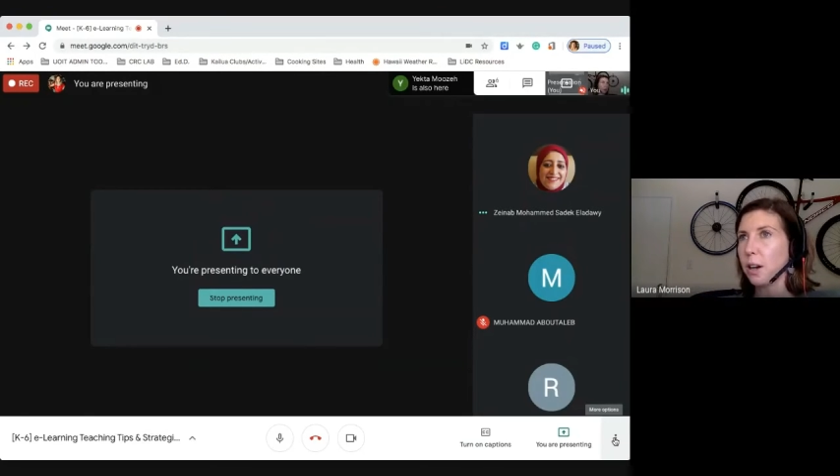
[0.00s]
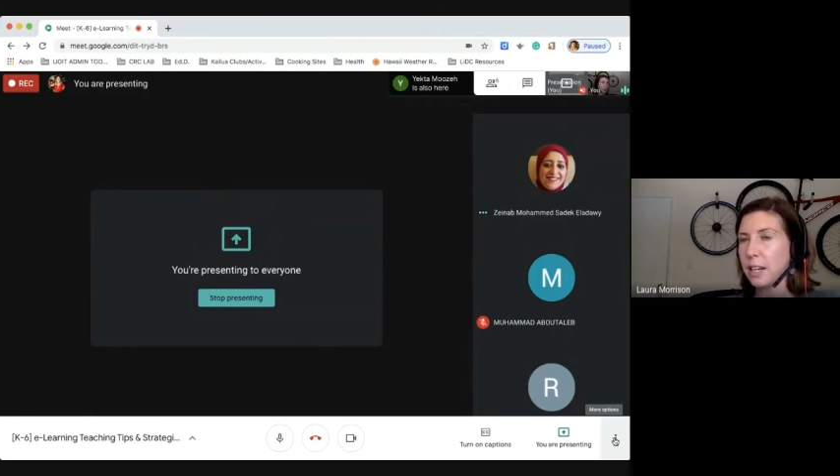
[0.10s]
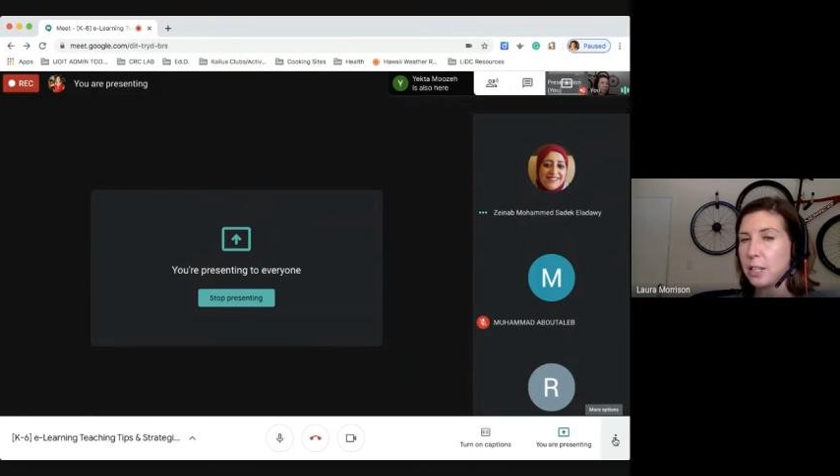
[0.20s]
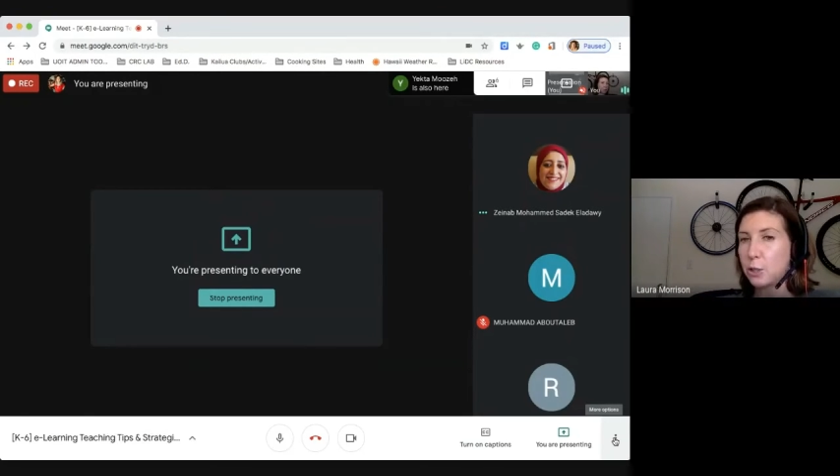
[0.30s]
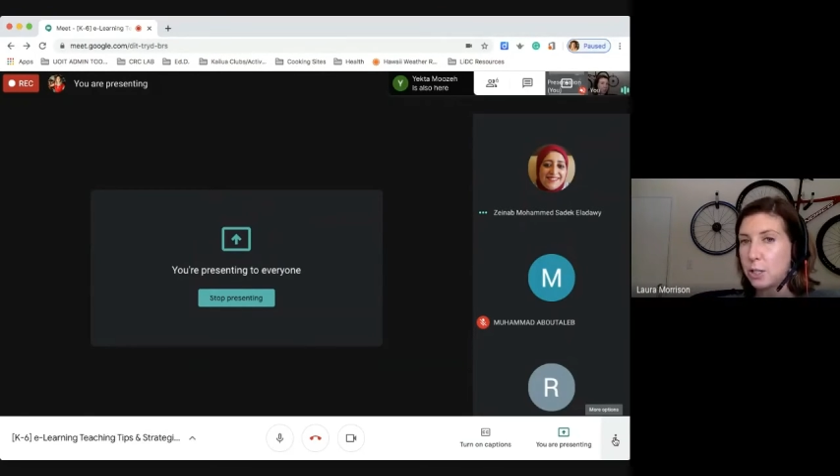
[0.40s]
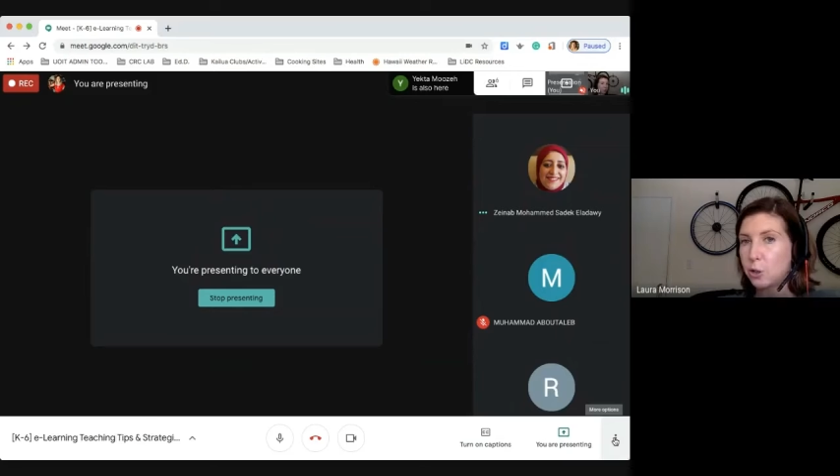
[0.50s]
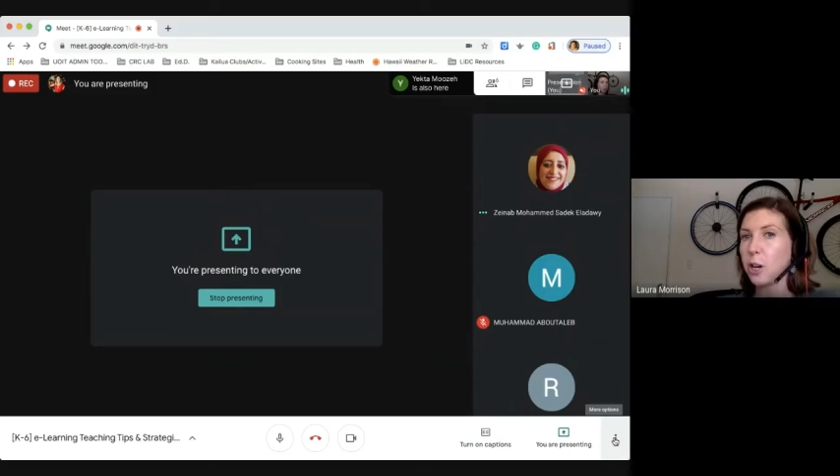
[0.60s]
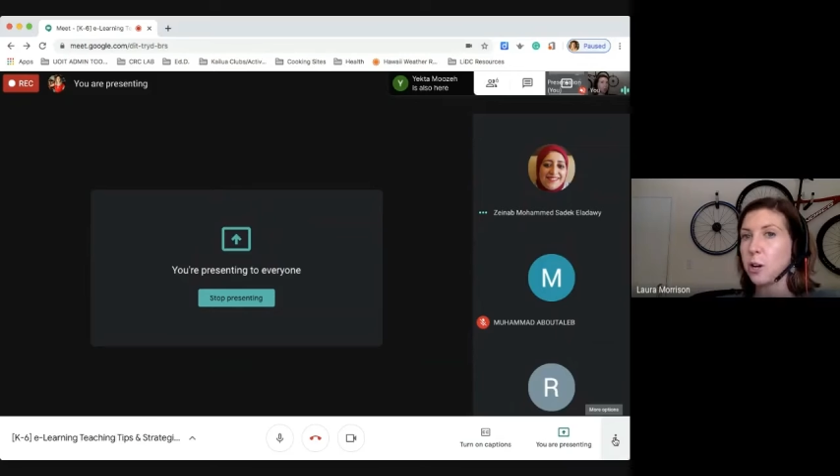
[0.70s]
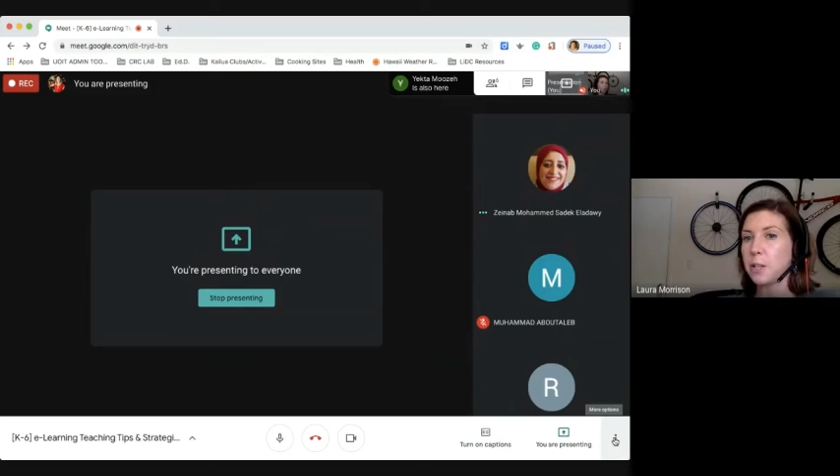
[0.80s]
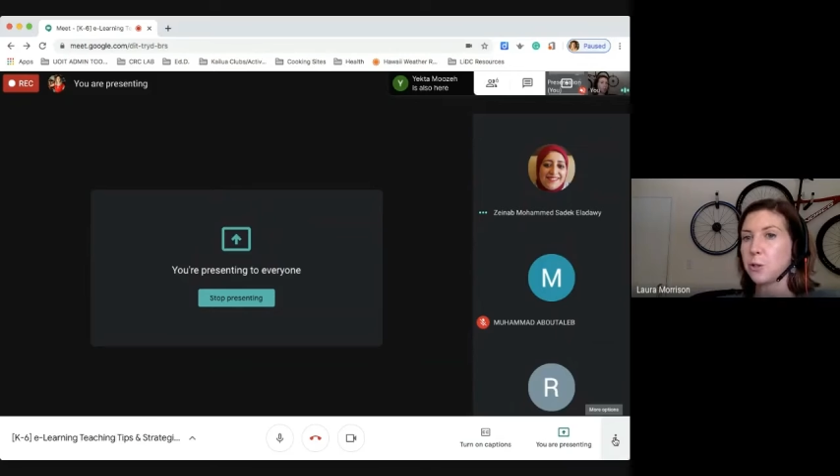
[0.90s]
I share
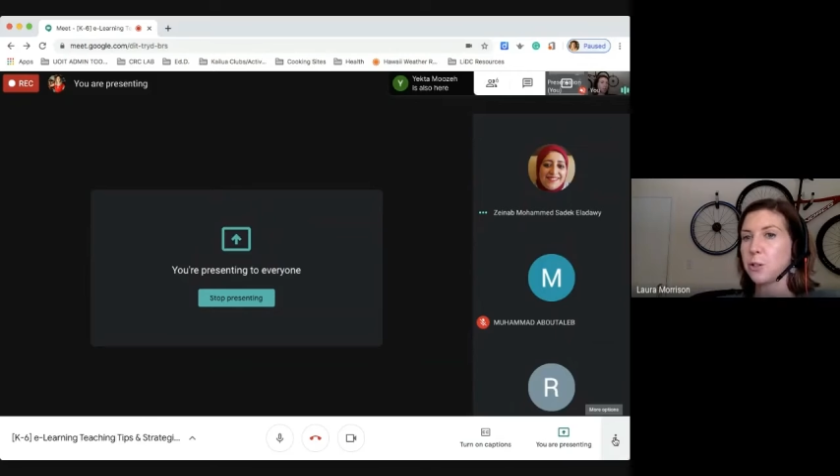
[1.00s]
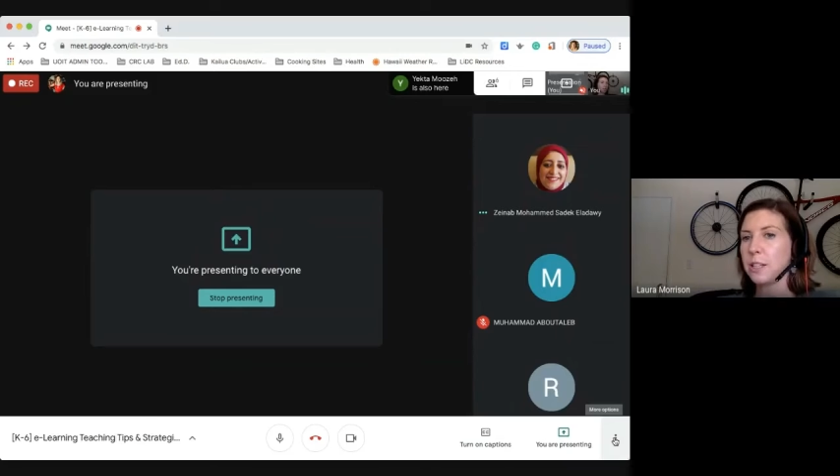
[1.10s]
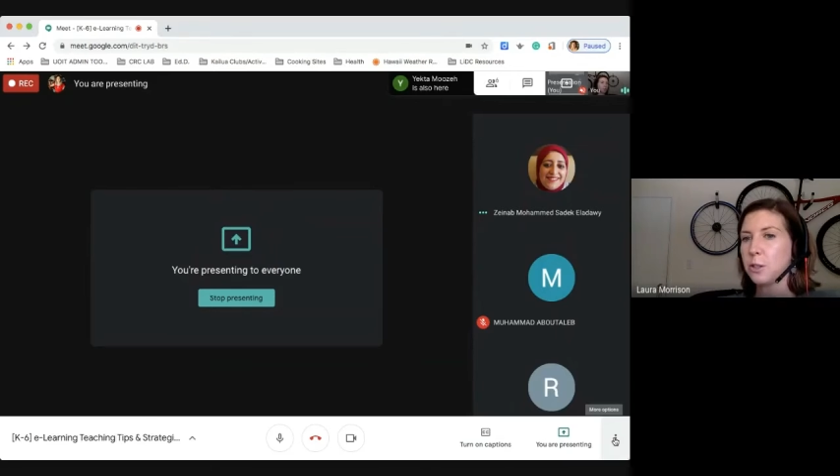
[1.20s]
my screen,